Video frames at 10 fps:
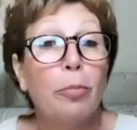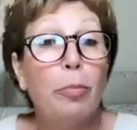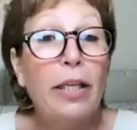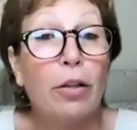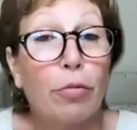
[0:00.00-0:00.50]

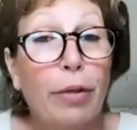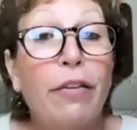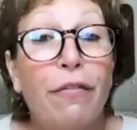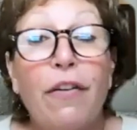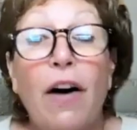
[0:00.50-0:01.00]
be a 3 to
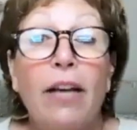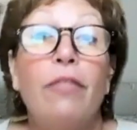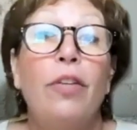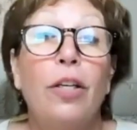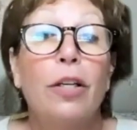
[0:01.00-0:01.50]
5
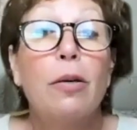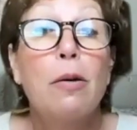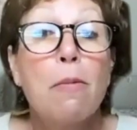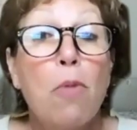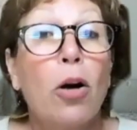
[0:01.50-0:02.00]

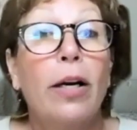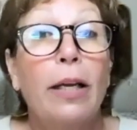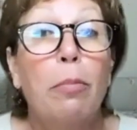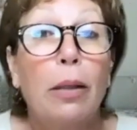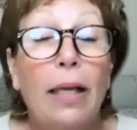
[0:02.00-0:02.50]
year
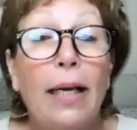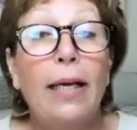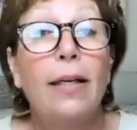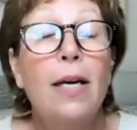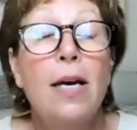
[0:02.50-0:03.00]
marketing plan,